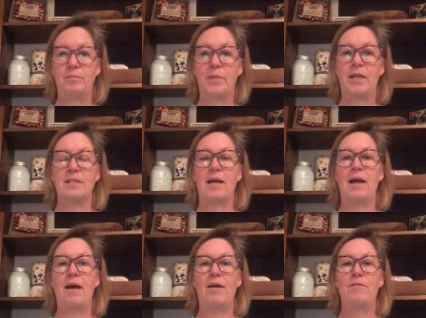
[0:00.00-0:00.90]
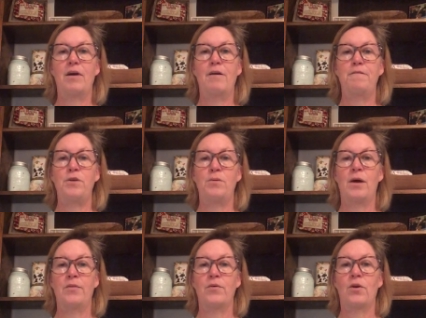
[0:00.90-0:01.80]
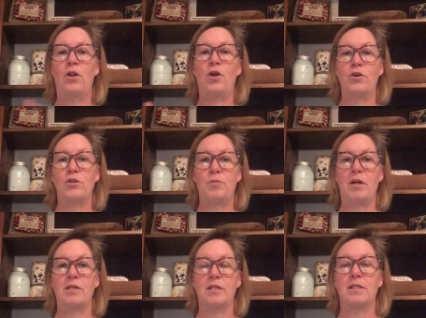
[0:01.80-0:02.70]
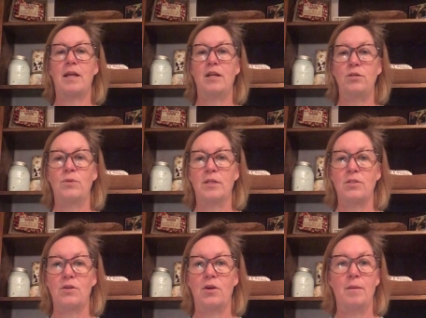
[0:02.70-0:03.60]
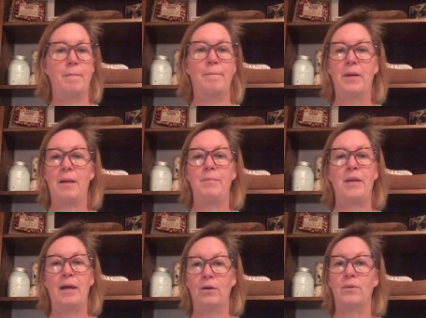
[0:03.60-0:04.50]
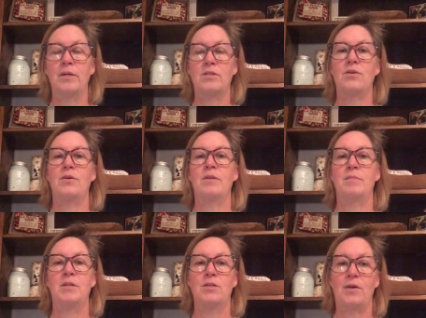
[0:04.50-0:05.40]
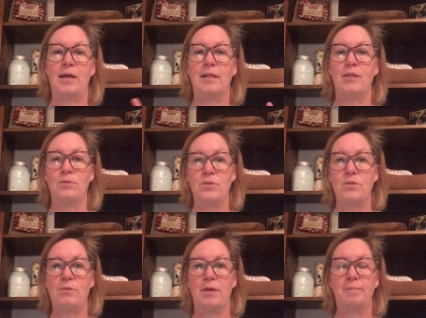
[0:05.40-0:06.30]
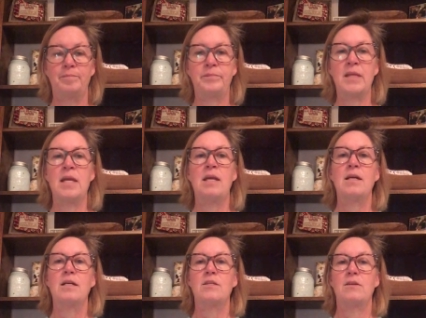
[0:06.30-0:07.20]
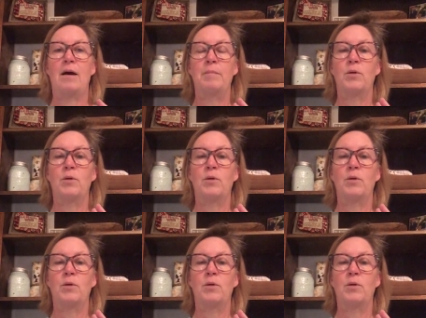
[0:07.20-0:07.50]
because I have a few other large projects that I do want to start, but I'm not going to start them until I get those 2 done. So I'm